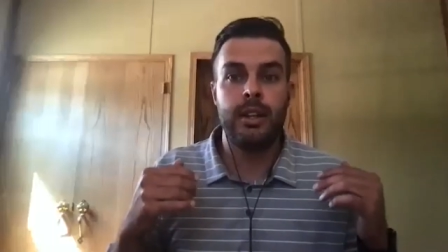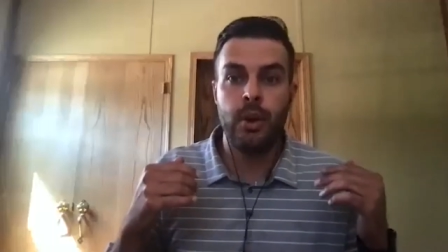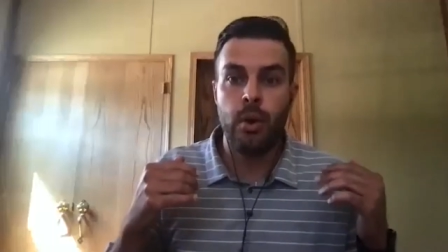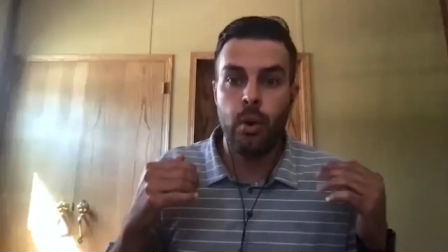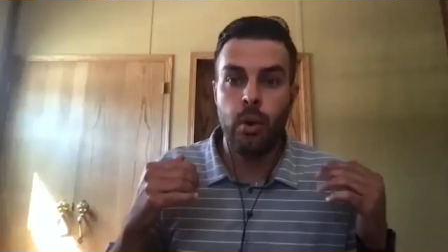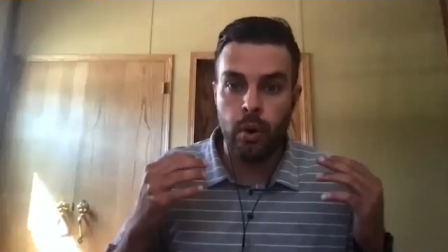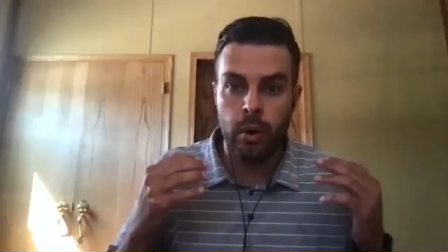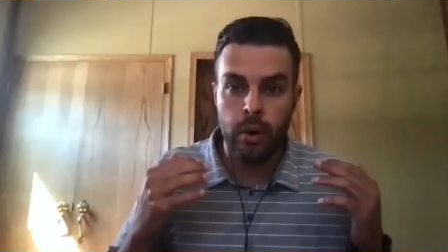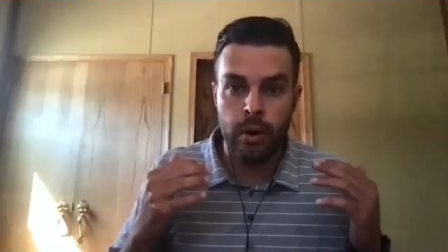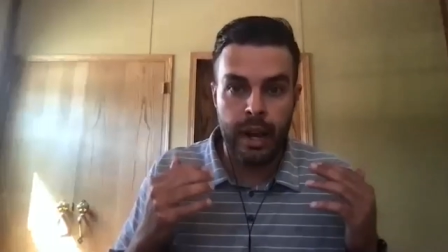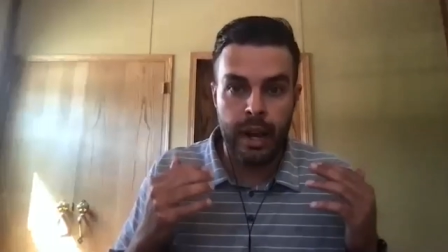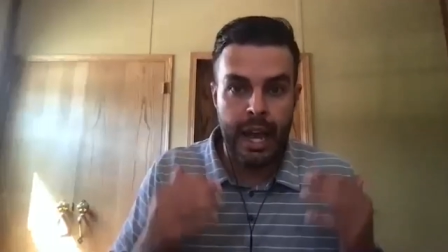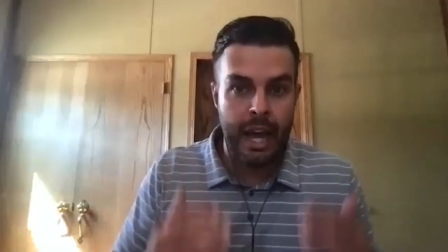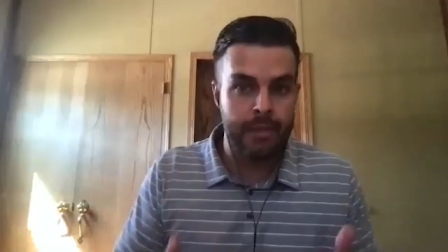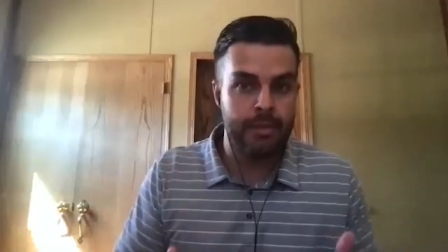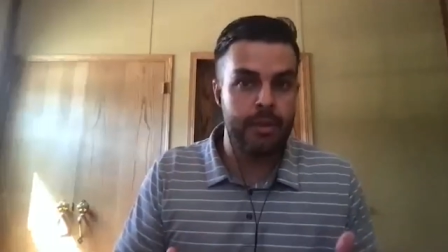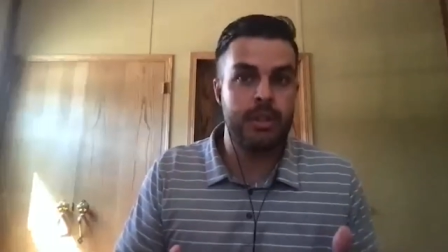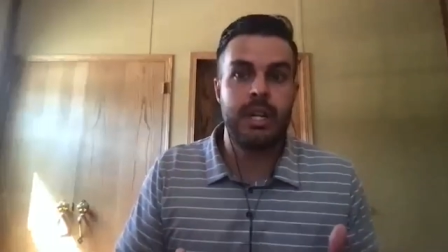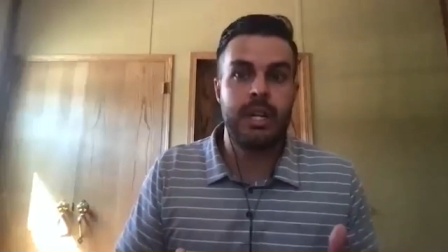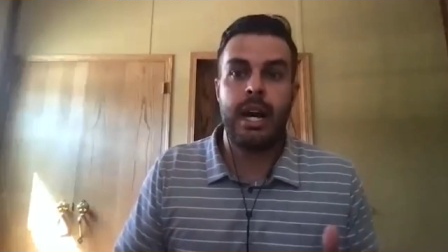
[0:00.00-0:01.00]
your
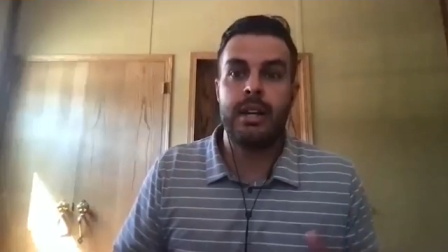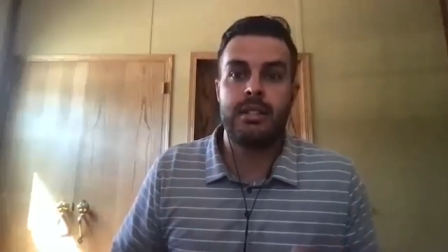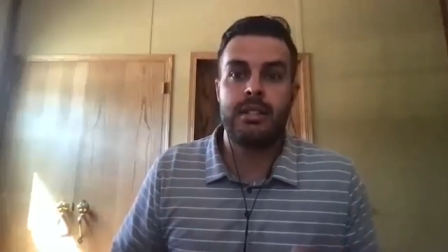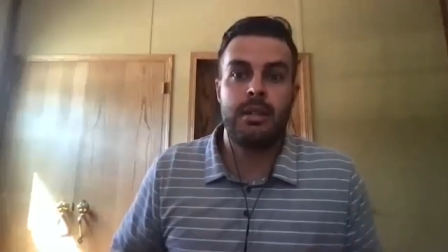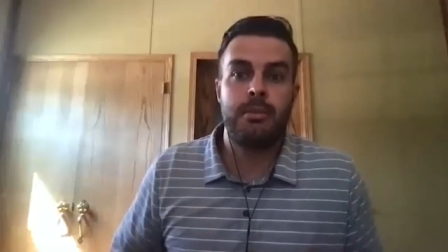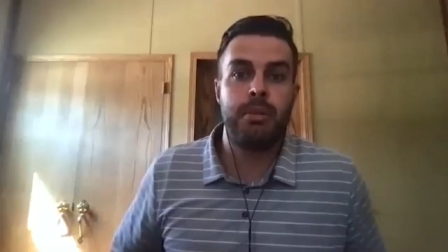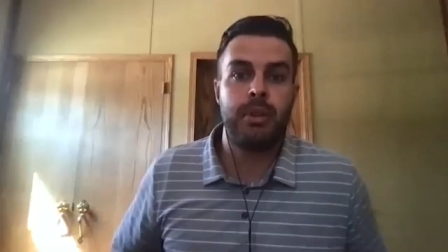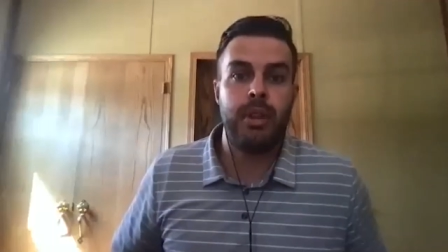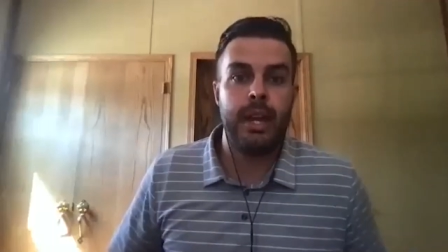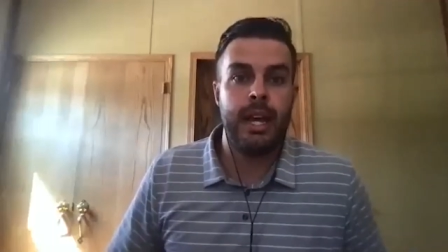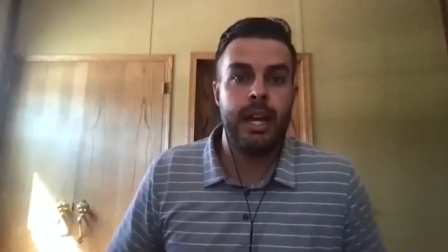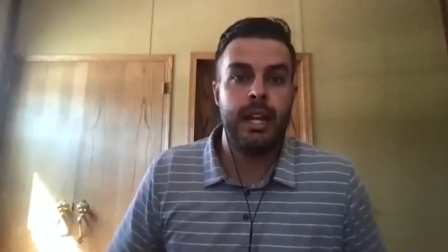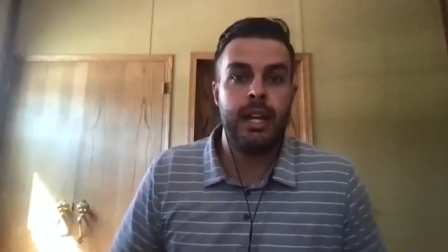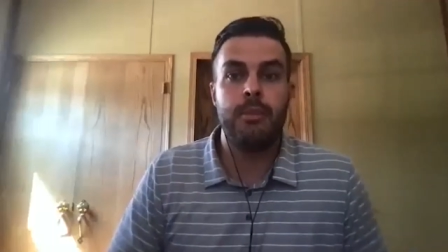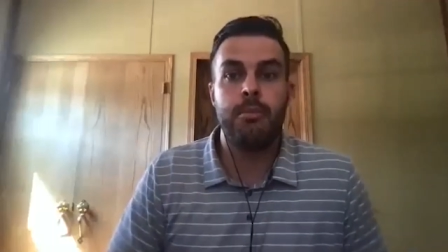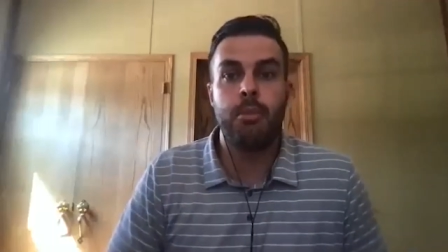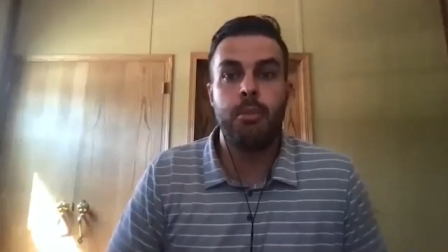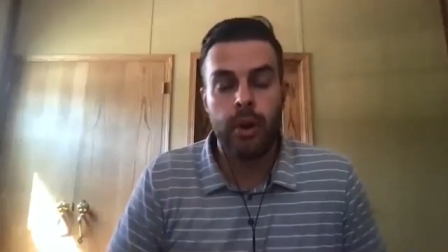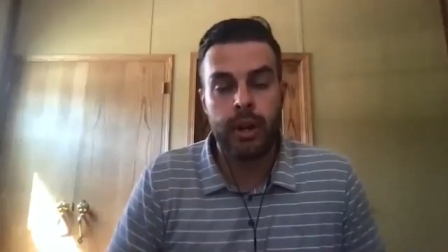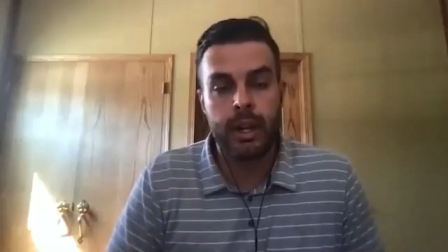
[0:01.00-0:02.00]
advertising plan
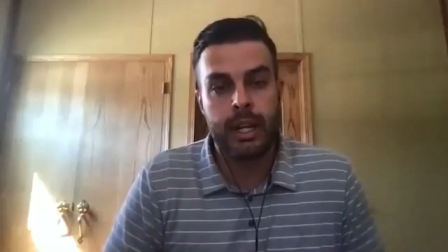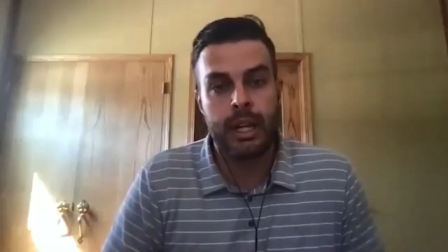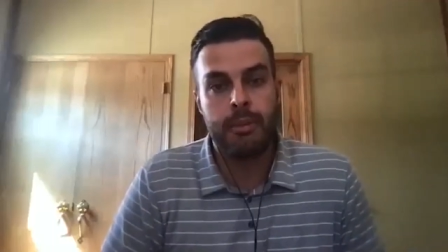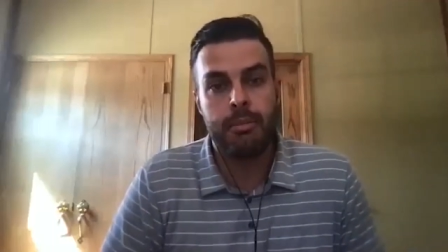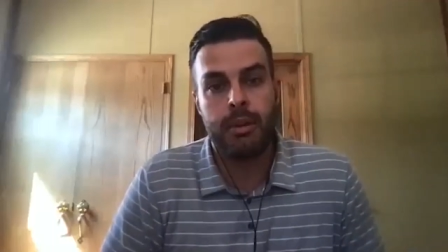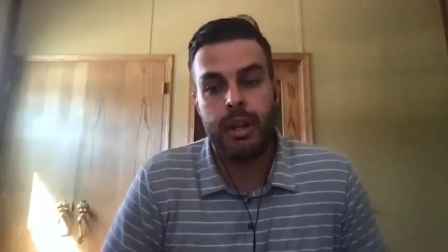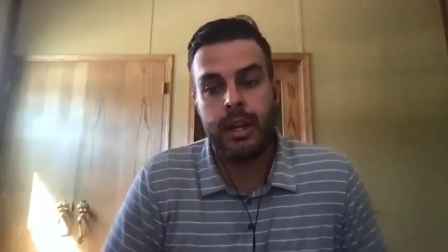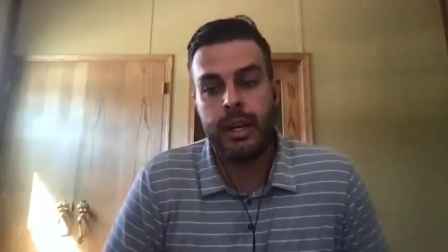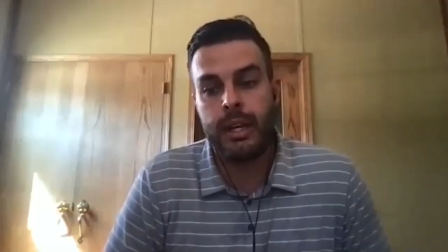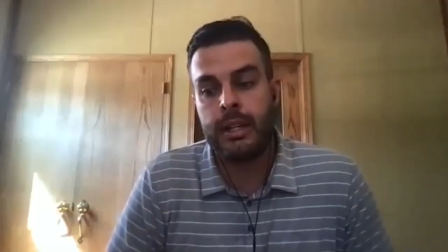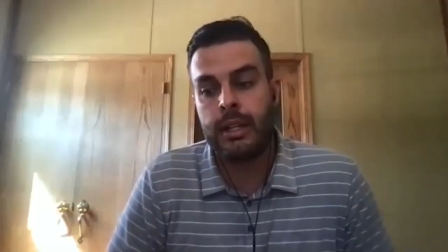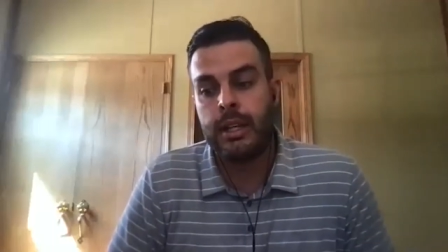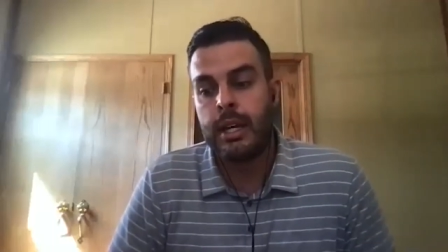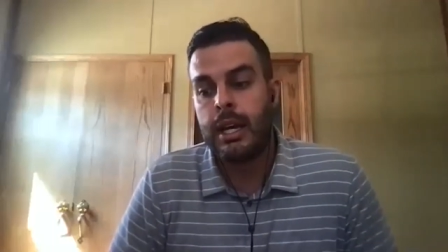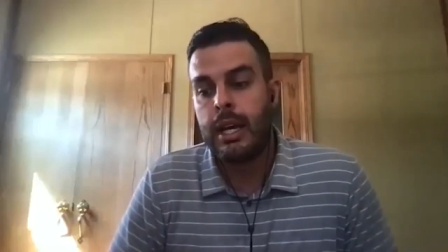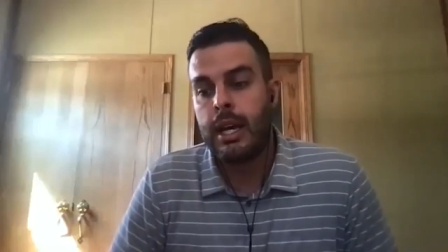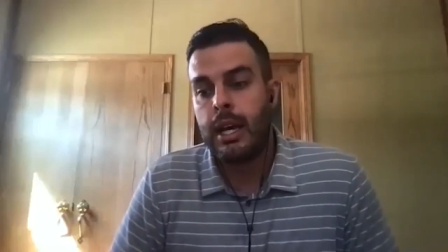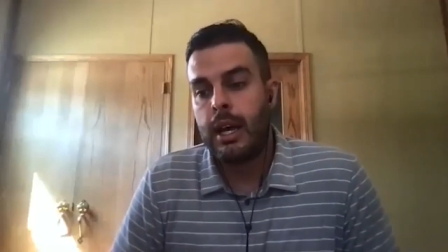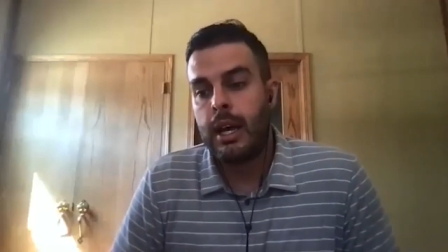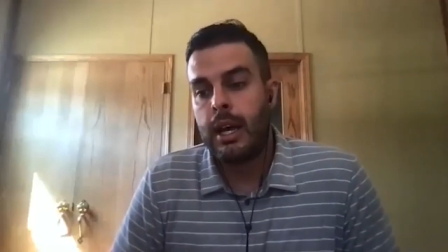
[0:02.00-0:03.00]
and marketing plan.
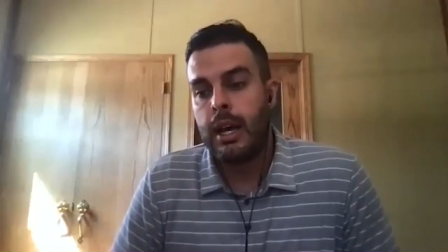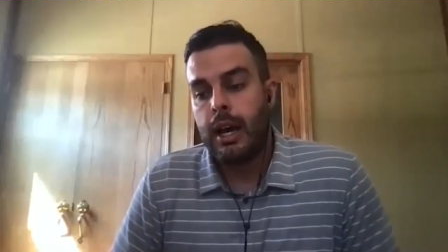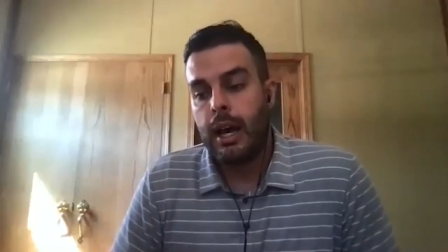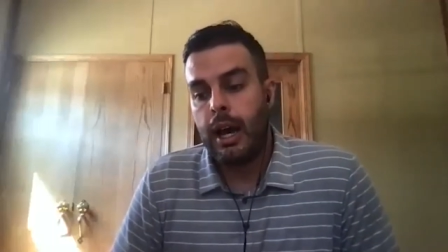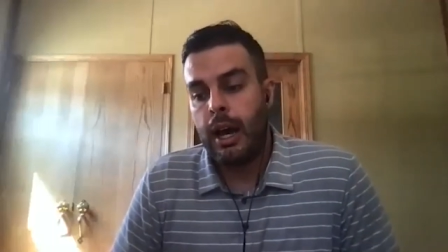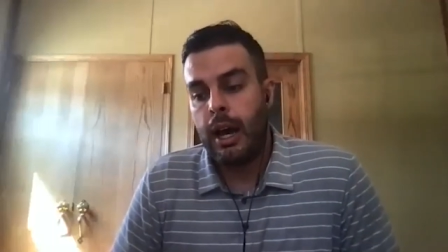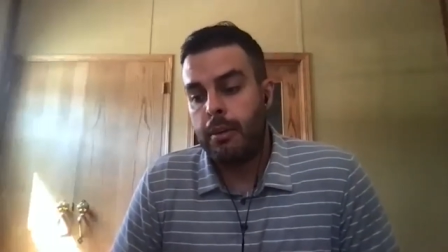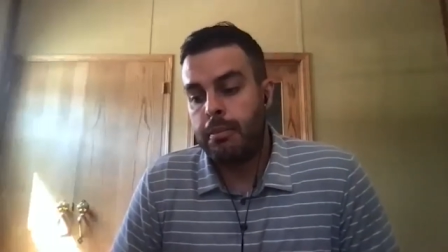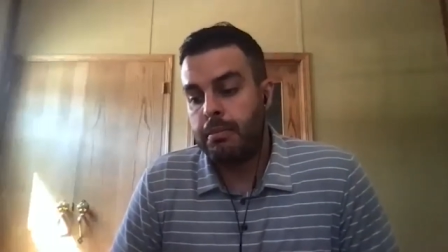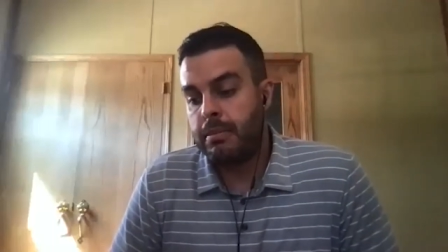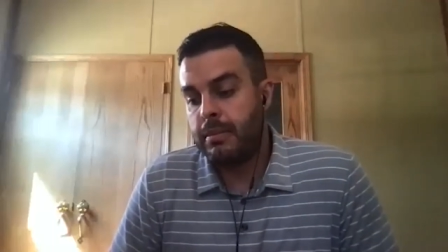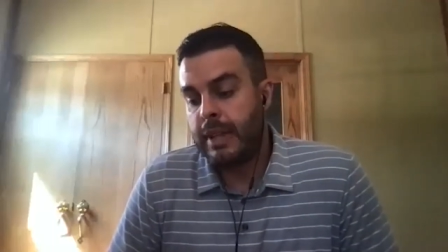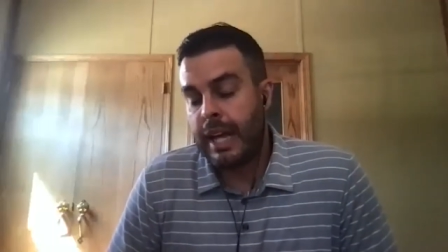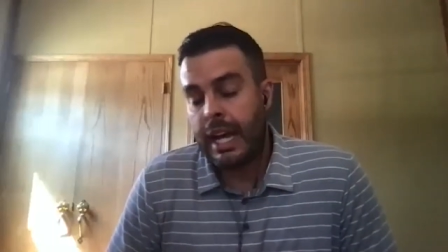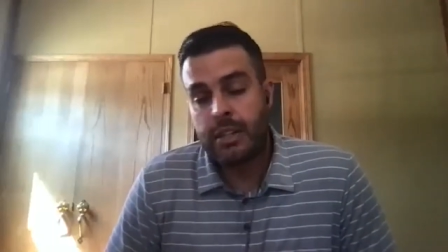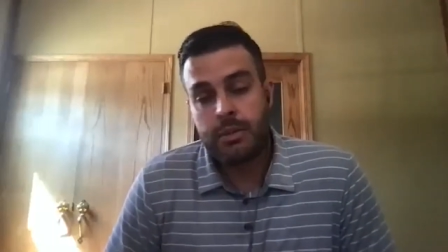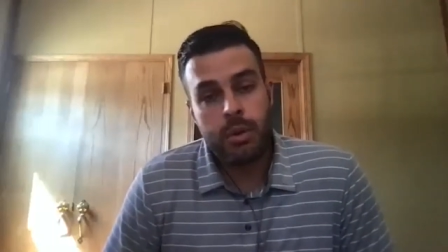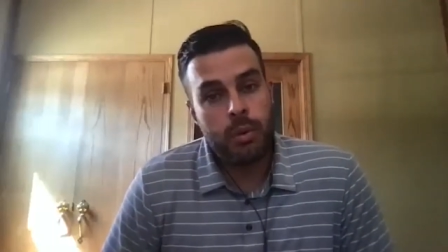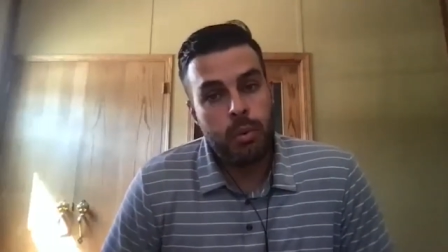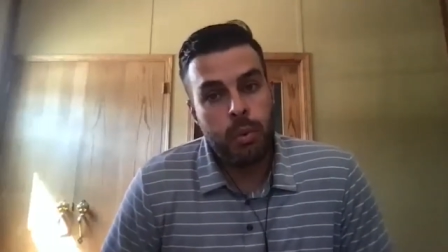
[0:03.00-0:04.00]
Um,
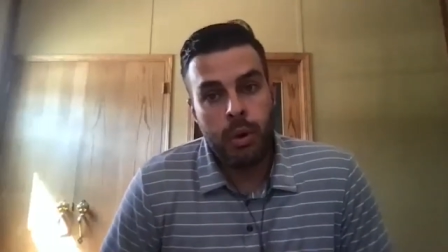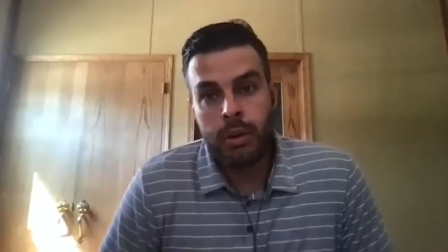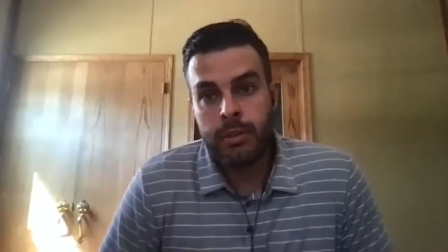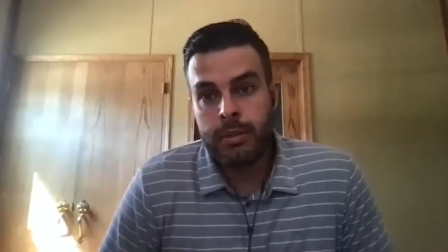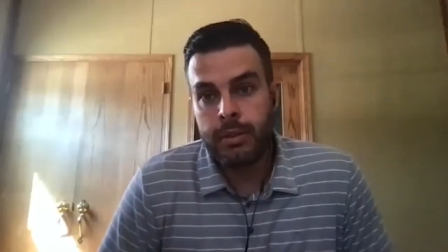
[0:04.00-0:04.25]
that's what worked